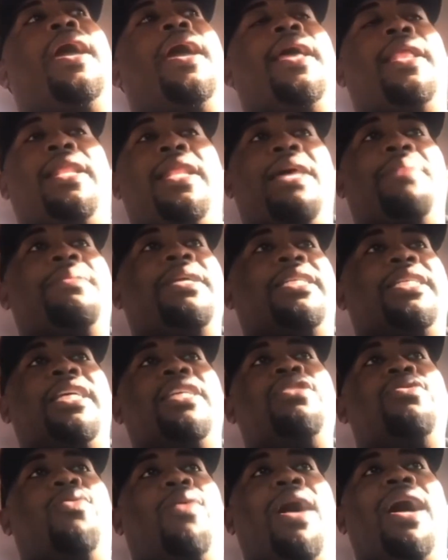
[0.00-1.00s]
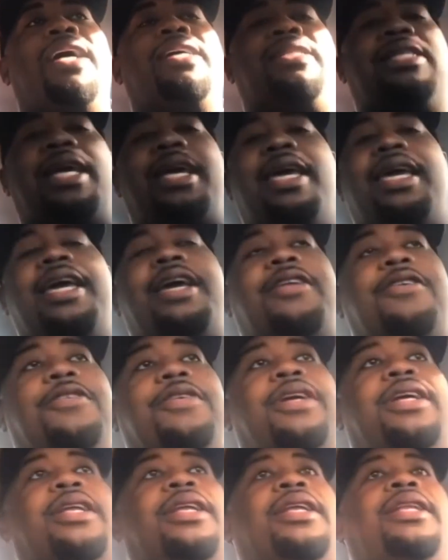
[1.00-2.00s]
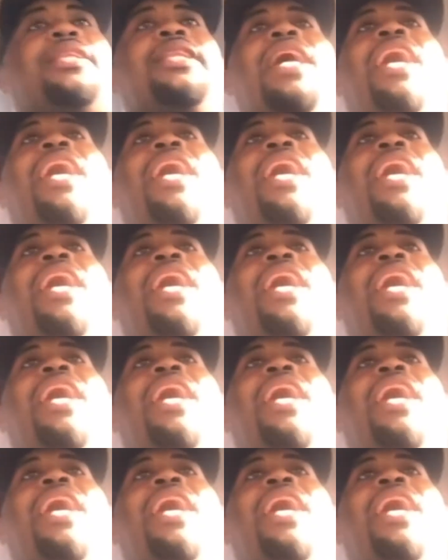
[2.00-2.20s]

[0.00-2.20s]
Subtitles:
And let me tell you why I say ignorant.